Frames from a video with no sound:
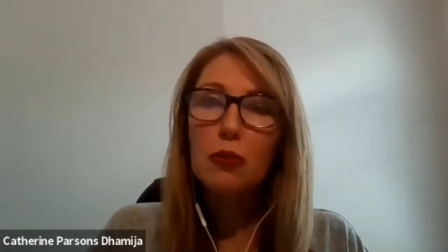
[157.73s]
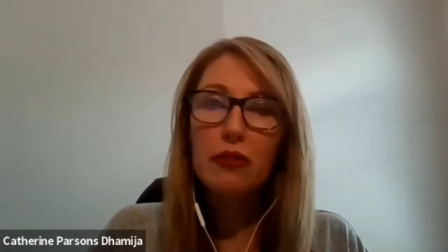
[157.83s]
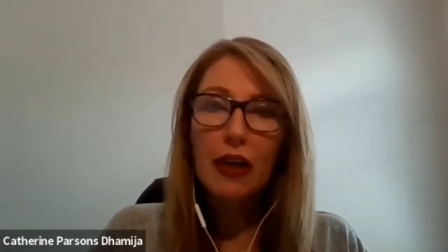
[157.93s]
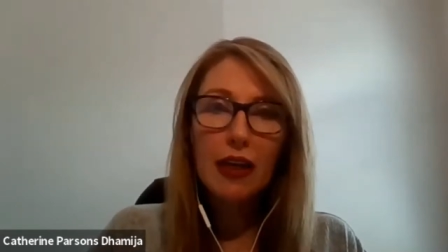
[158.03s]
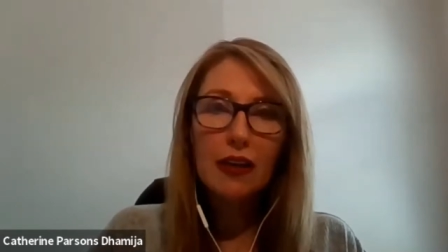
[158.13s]

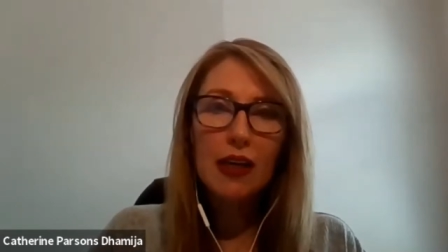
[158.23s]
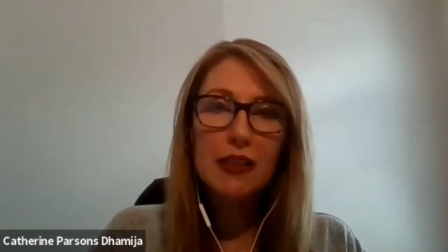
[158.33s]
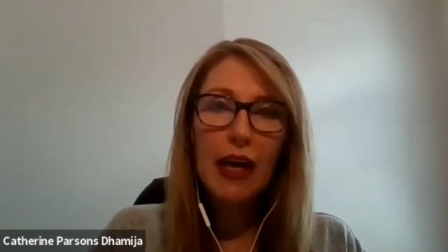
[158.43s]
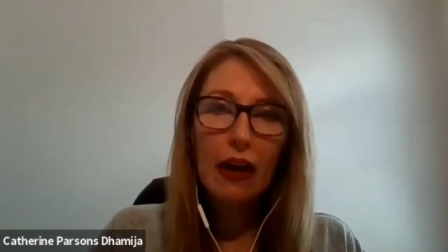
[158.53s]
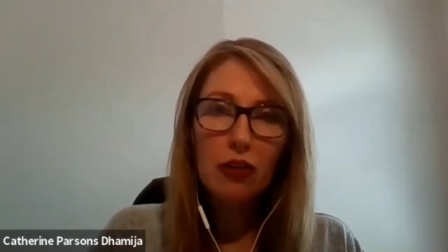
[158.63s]
we
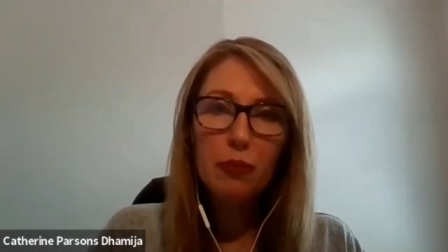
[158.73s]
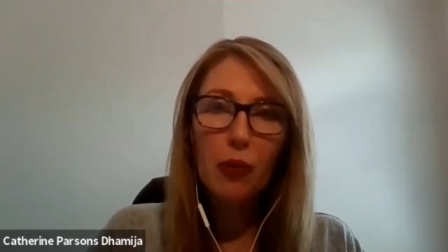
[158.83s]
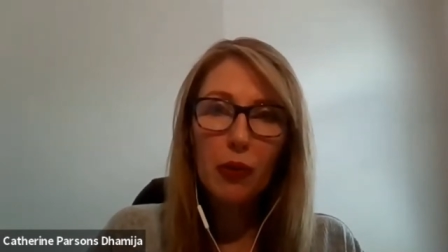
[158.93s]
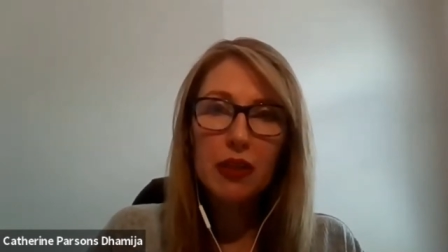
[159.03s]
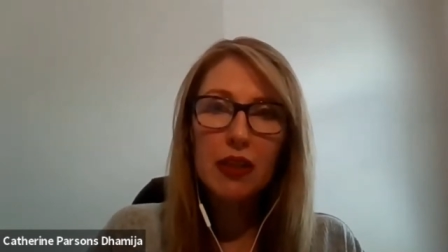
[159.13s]
recognize how
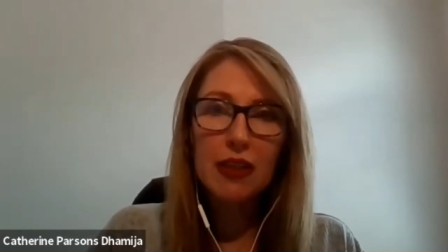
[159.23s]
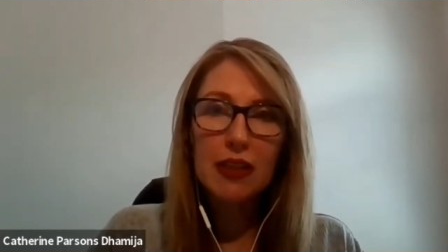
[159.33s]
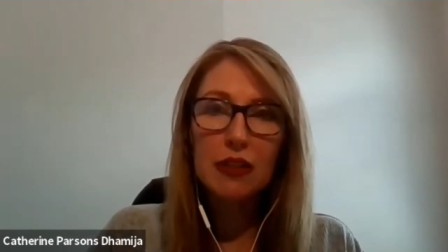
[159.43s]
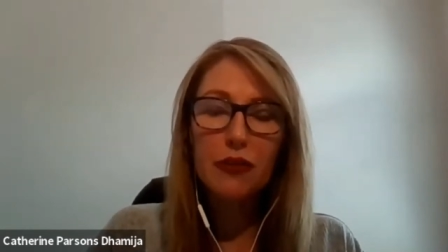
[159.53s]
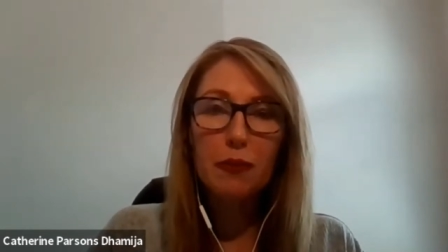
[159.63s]
important it
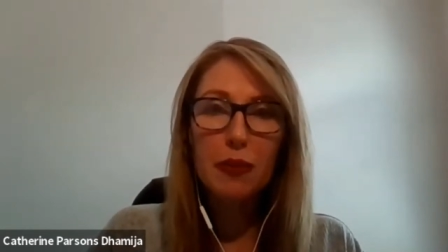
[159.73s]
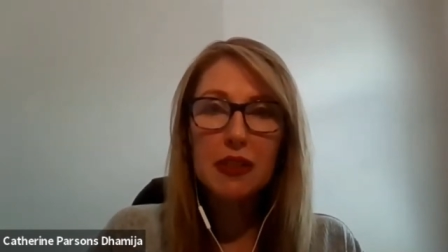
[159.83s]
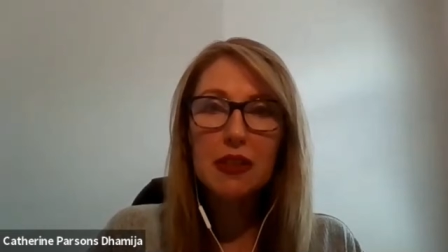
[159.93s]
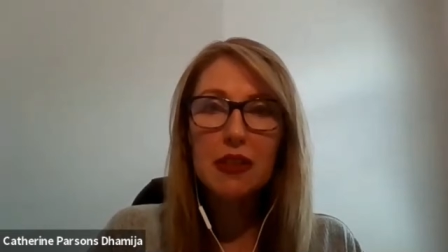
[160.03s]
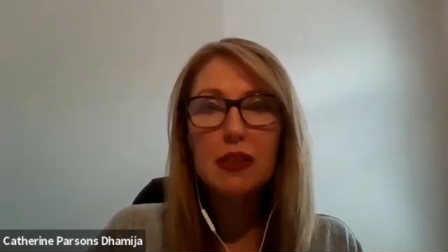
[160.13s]
is for
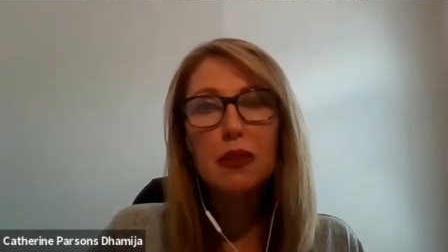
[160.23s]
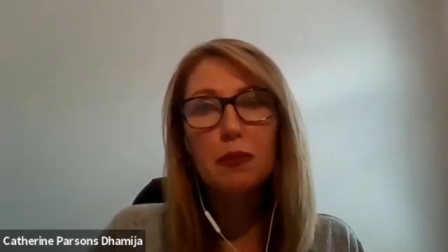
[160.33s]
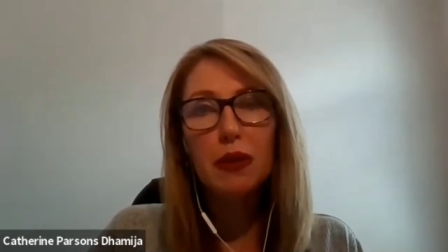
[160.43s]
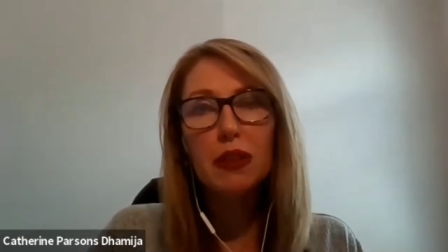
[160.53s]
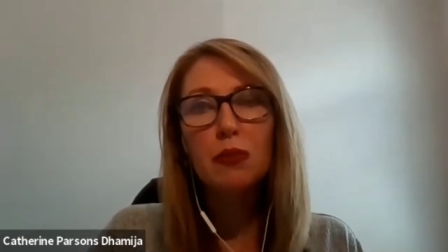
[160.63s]
businesses
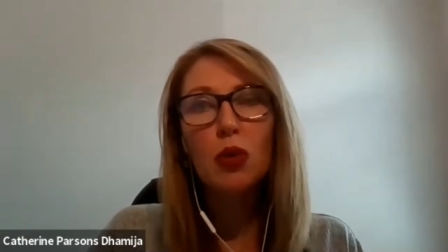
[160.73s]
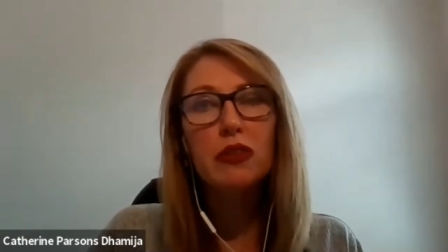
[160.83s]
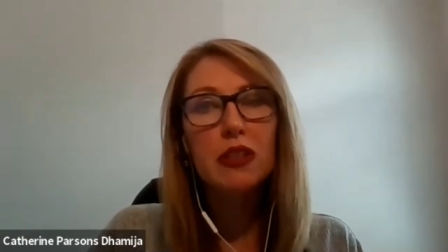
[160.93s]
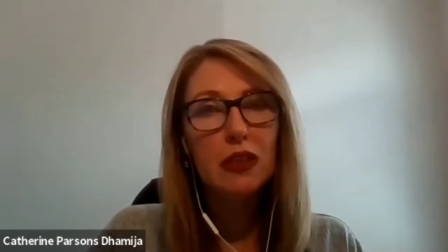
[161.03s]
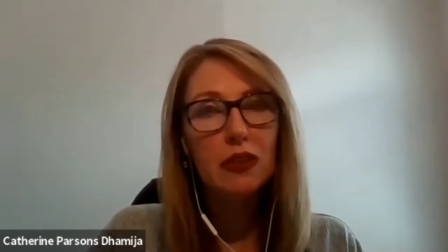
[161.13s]
to build a
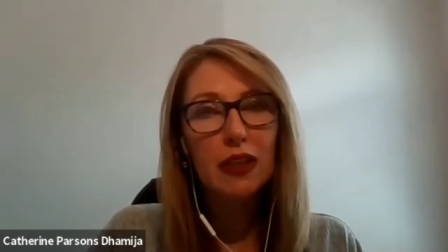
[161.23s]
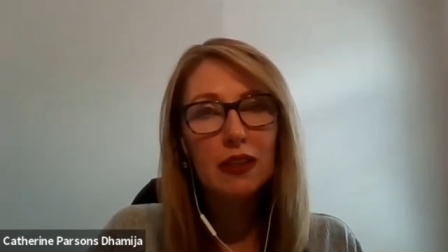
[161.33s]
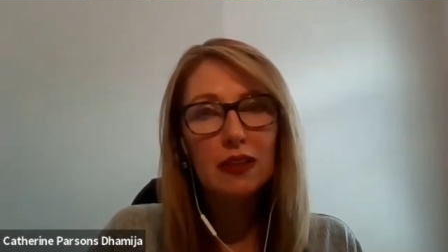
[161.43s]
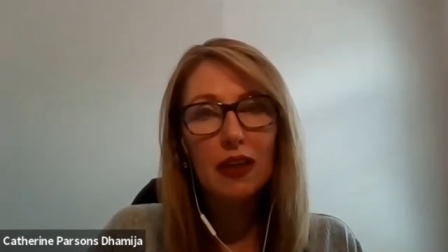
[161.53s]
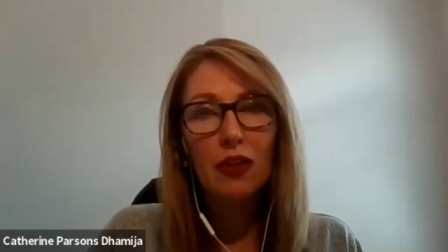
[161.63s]
more
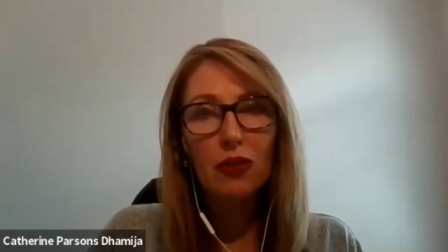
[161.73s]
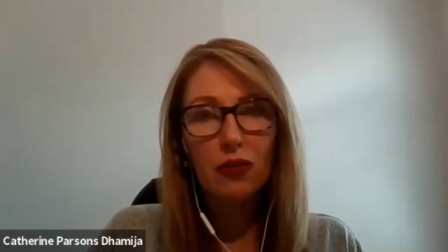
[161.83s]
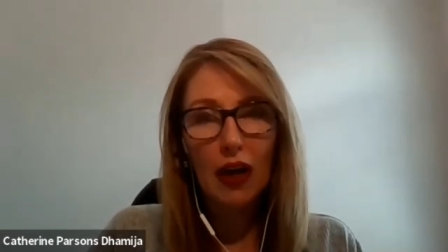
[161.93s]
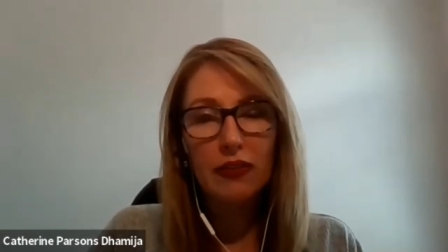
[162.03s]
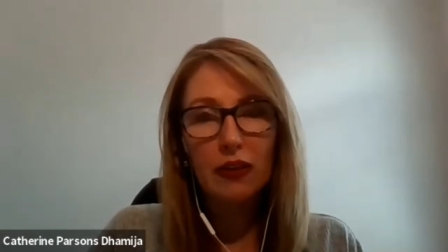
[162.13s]
resilient and
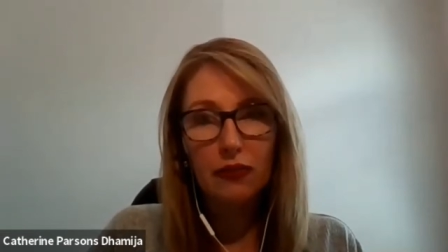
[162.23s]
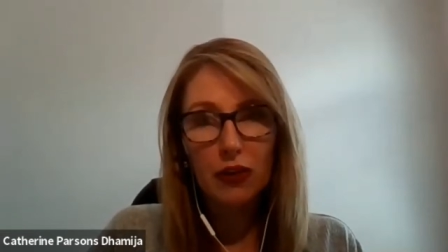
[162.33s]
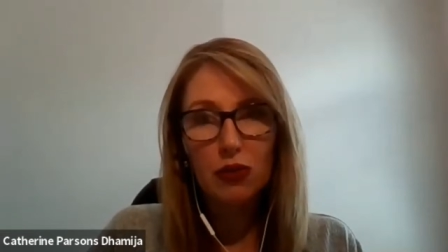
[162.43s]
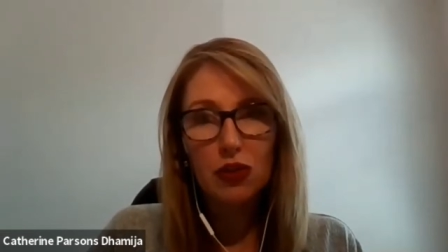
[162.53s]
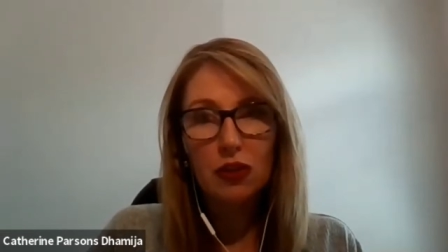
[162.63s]
thriving
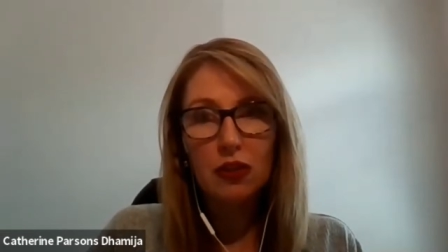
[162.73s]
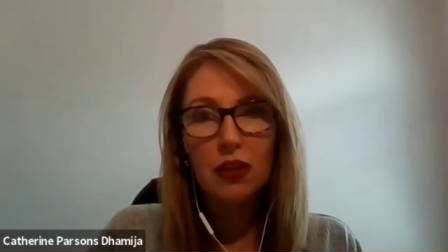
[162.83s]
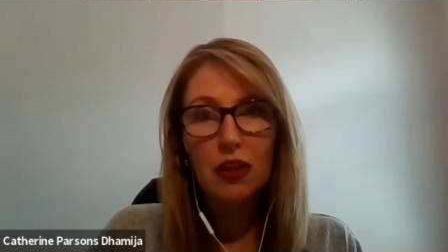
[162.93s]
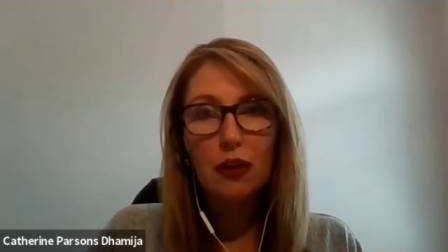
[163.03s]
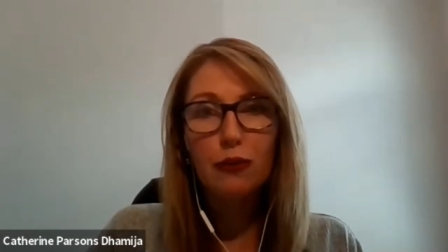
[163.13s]
future
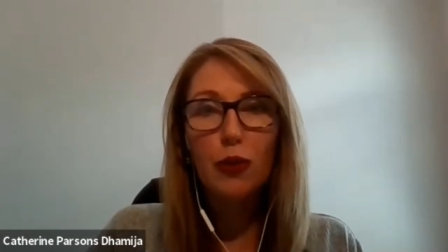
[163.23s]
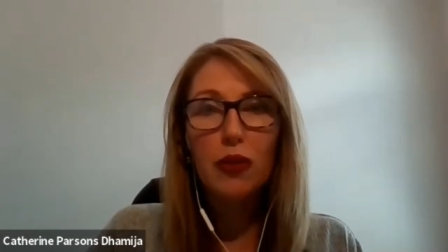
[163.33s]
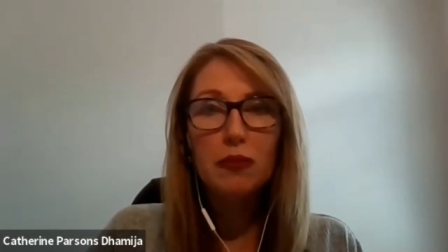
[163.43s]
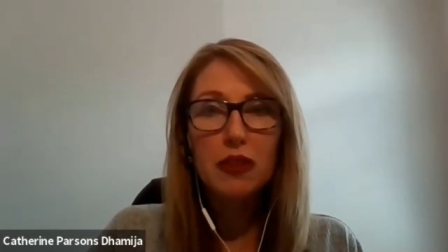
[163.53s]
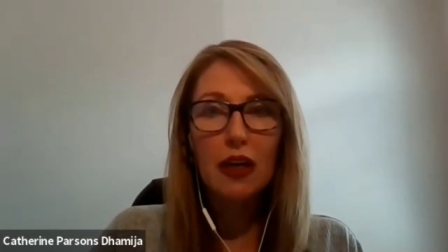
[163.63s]
for
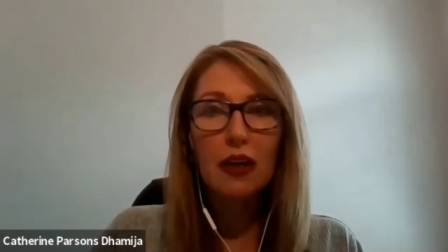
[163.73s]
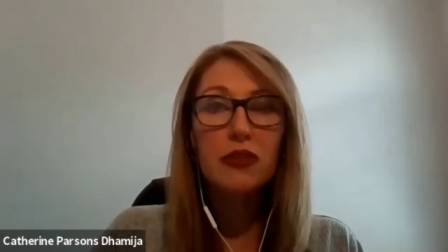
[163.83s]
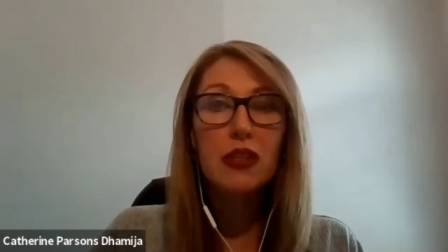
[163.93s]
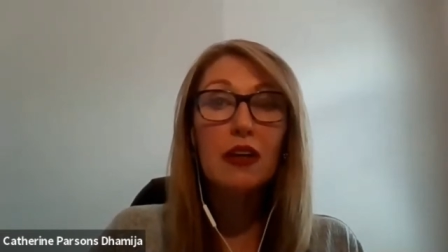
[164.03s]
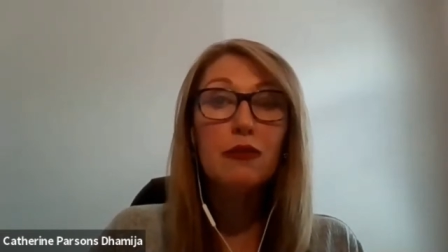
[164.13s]

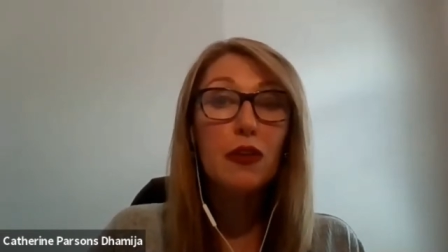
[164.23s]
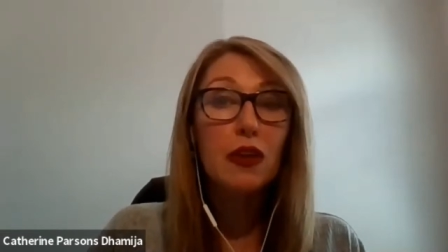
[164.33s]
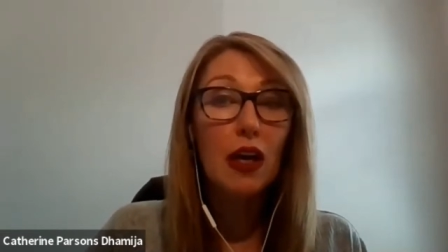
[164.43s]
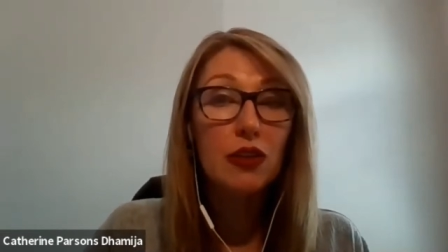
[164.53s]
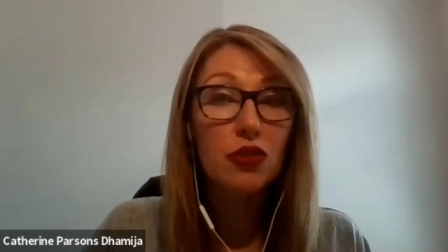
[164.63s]
themselves and for
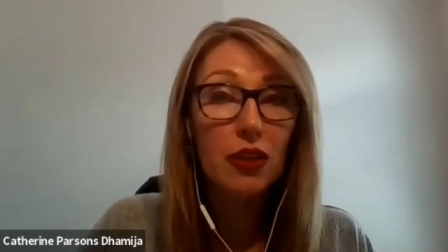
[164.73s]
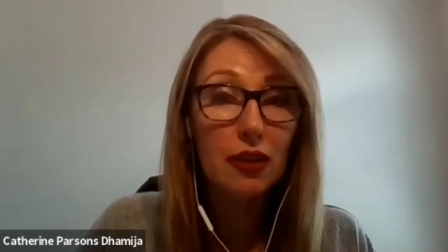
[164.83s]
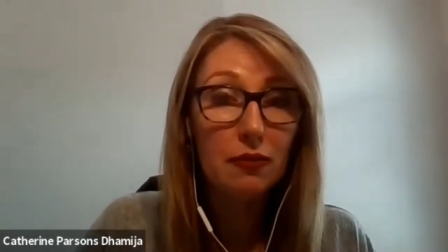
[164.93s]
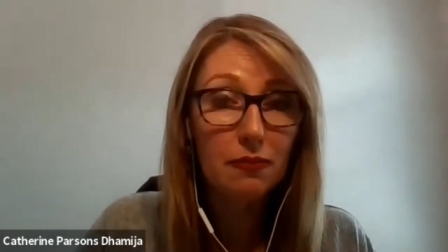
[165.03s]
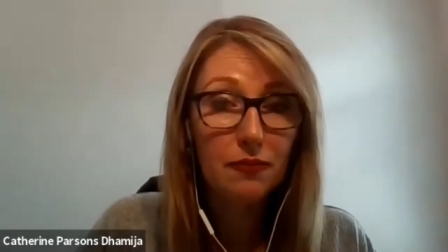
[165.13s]
the
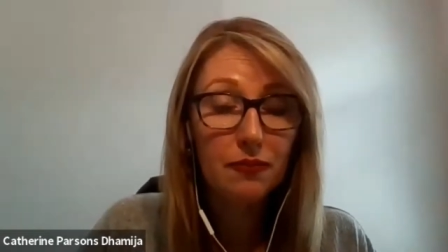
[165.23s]
country.